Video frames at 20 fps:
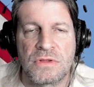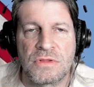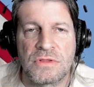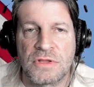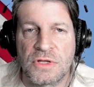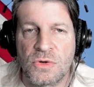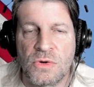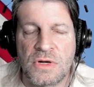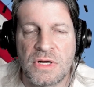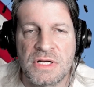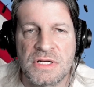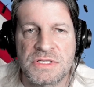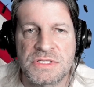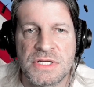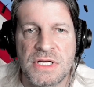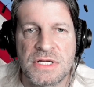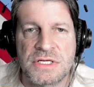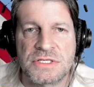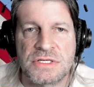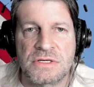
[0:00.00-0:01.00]
The
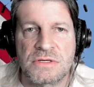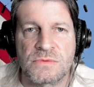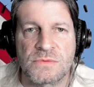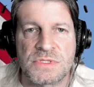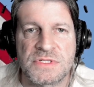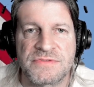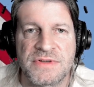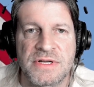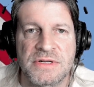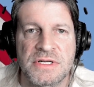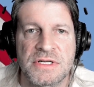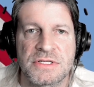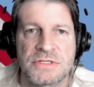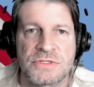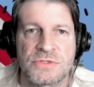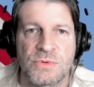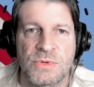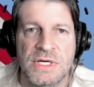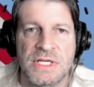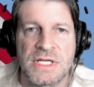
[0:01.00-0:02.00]
organization was founded in
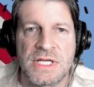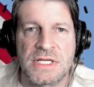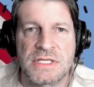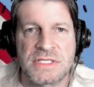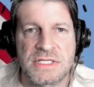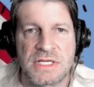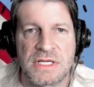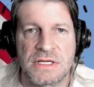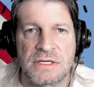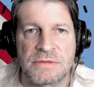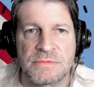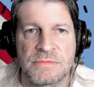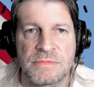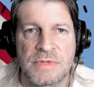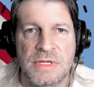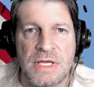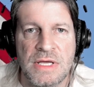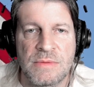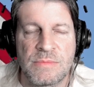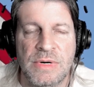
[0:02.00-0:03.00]
2018
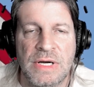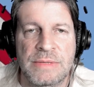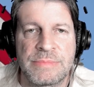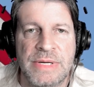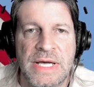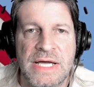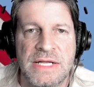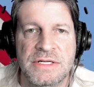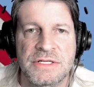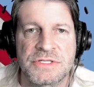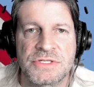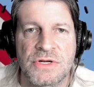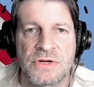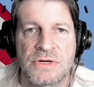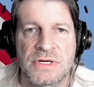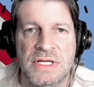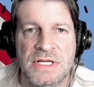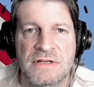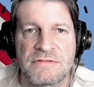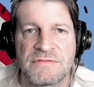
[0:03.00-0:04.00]
by patent
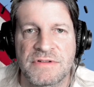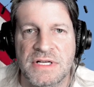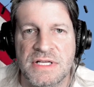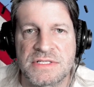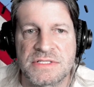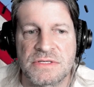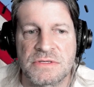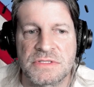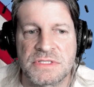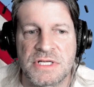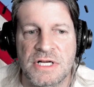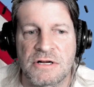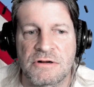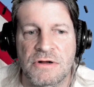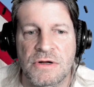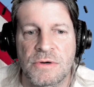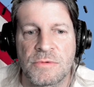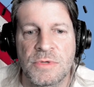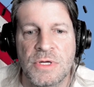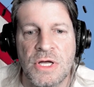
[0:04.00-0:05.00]
attorney Vanessa
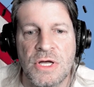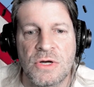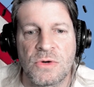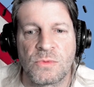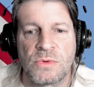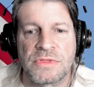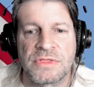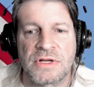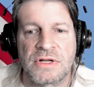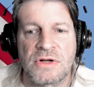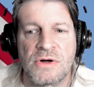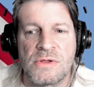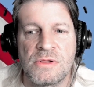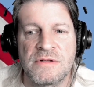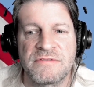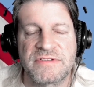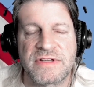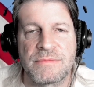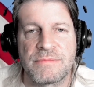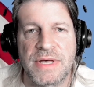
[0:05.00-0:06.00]
Otero with the goal
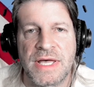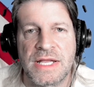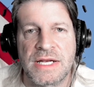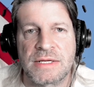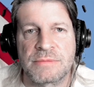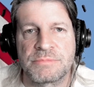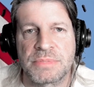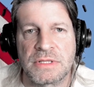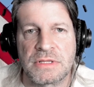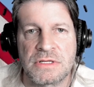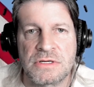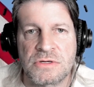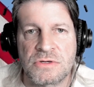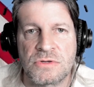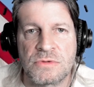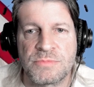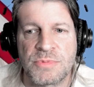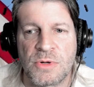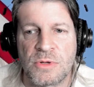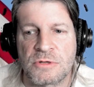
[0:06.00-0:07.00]
of combating
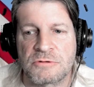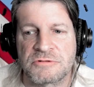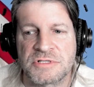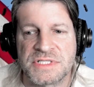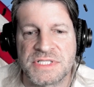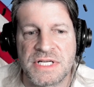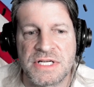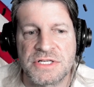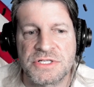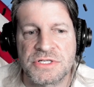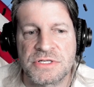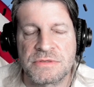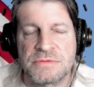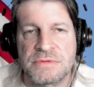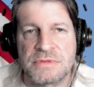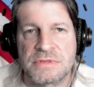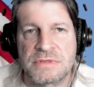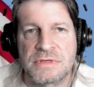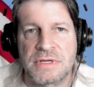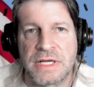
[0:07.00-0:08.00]
political
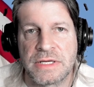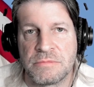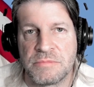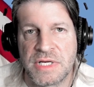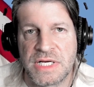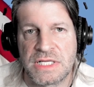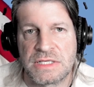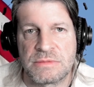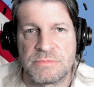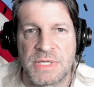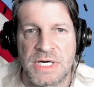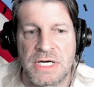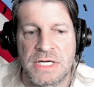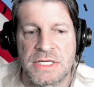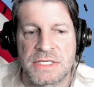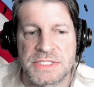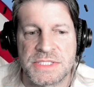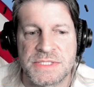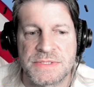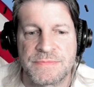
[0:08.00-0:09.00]
polarization and media
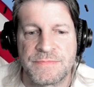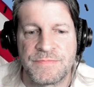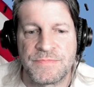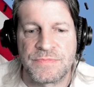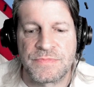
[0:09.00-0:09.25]
bias.